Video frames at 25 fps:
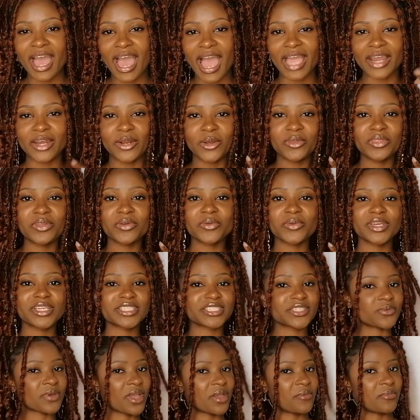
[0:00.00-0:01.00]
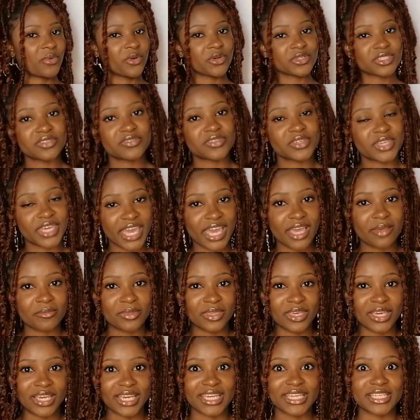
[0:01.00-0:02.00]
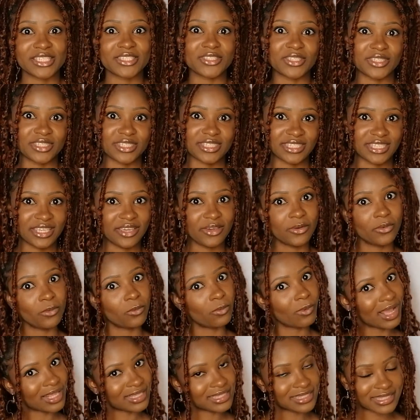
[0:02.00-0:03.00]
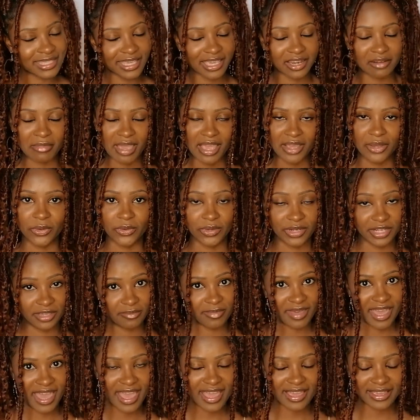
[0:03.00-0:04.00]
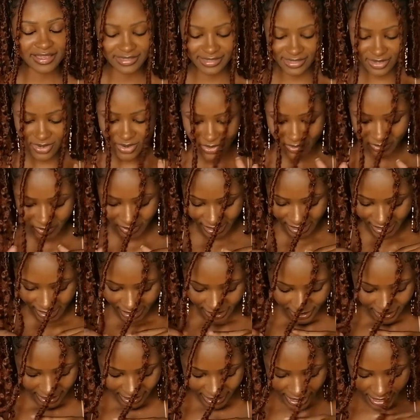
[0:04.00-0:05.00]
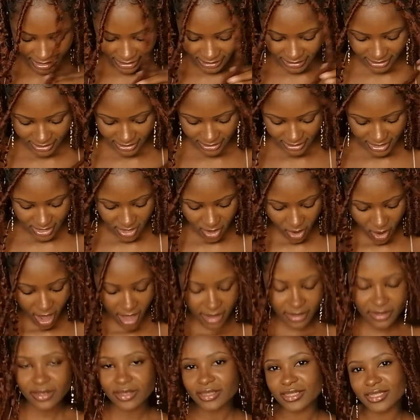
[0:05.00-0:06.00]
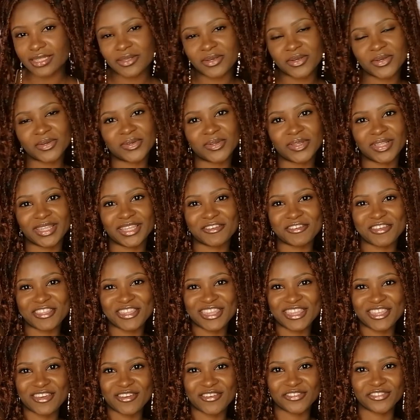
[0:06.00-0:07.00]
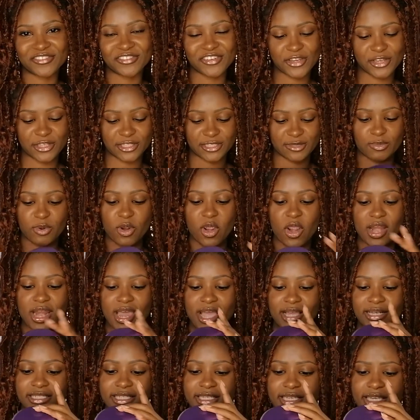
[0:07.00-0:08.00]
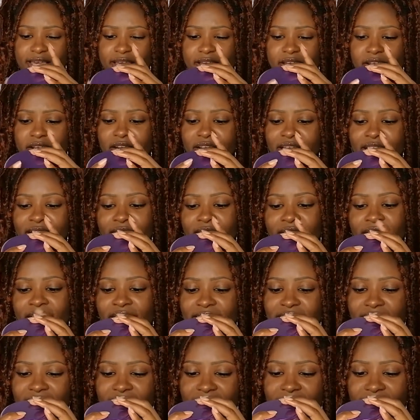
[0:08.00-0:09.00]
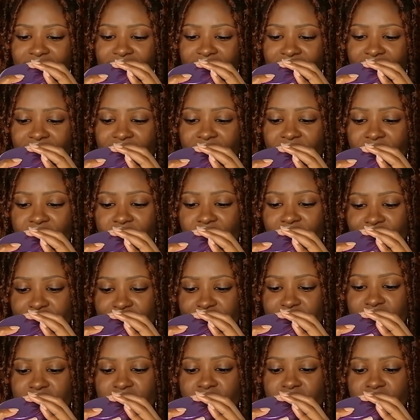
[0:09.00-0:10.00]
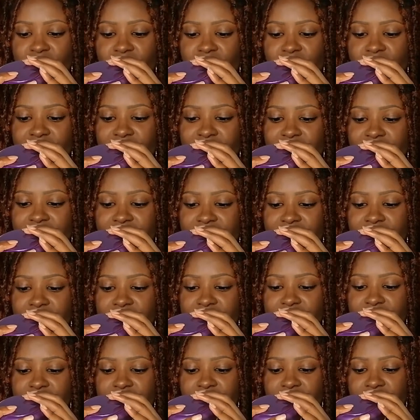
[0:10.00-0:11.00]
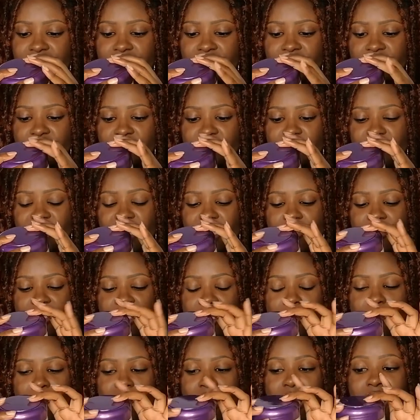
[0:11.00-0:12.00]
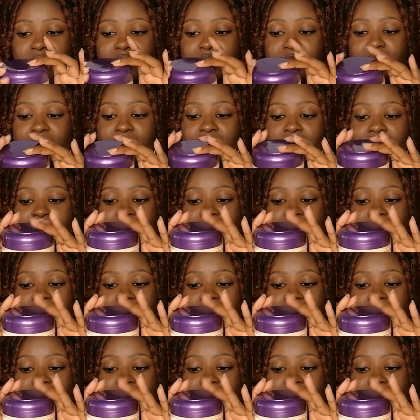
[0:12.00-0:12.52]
I know the reason why most of you came here is to see what's in my goodie bag. So let's start with the first product here, the Hair Rescue Intensive Repairing Mask.